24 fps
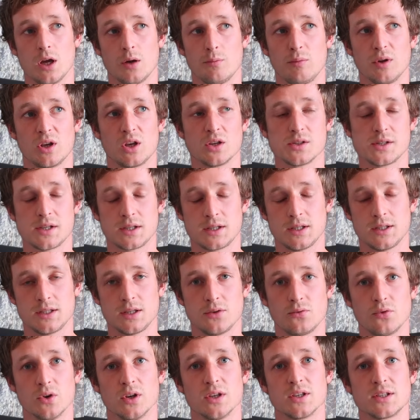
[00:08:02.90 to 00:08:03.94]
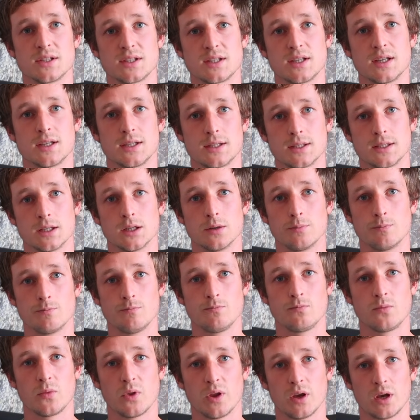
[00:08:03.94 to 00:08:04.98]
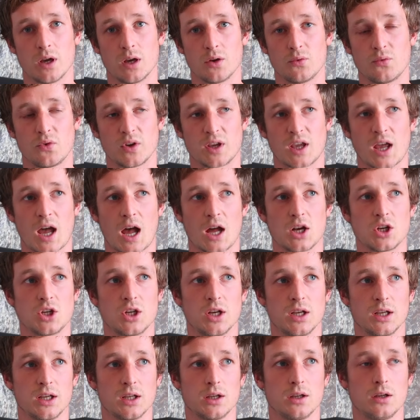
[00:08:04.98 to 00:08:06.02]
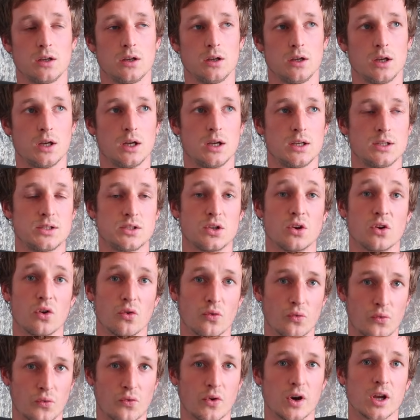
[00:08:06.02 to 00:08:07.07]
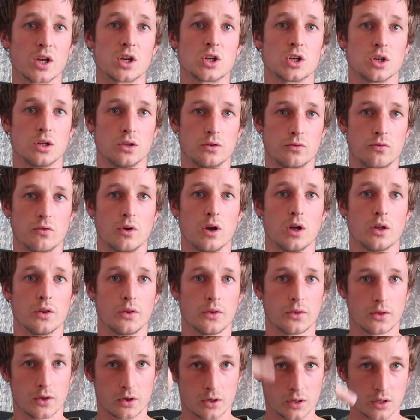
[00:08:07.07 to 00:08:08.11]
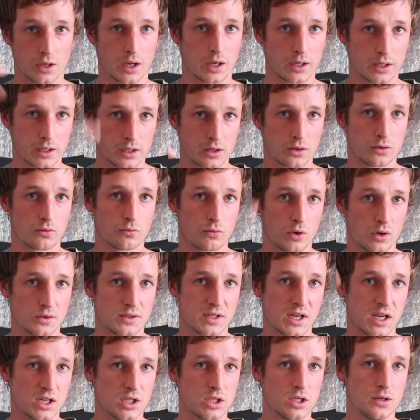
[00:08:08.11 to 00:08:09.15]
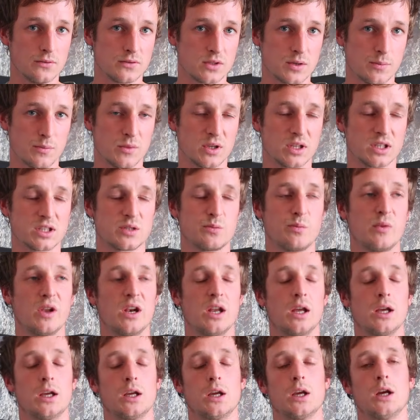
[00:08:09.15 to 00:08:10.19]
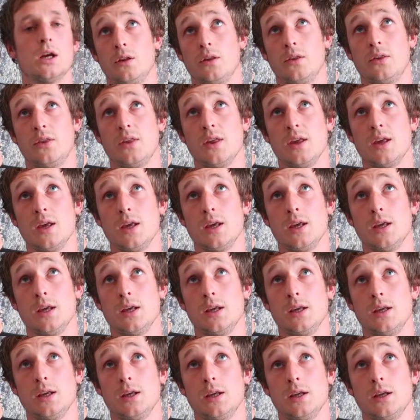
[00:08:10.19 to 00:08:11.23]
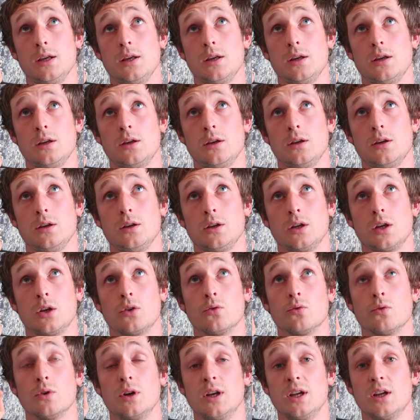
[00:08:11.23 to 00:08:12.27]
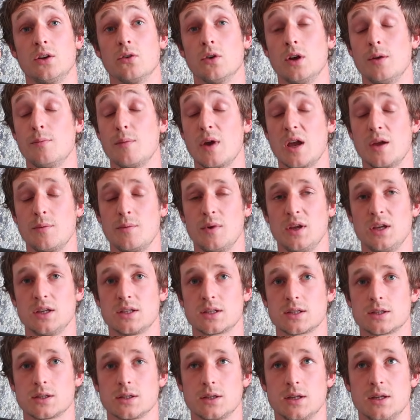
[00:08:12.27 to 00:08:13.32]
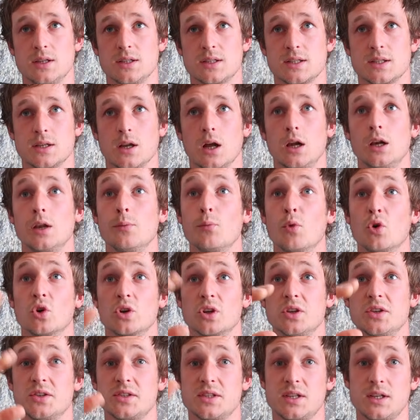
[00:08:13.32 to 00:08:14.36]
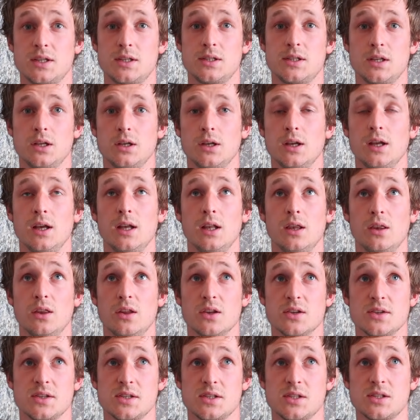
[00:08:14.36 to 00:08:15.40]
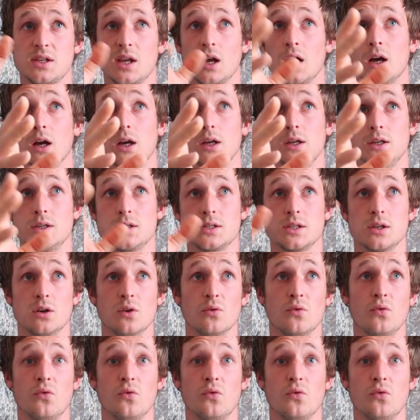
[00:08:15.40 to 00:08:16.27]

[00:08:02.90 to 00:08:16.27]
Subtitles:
because it's a different system for catching. It's done on friction rather than like the rotation of something spinning. The Gri Gri maybe is slightly more consistent in the size of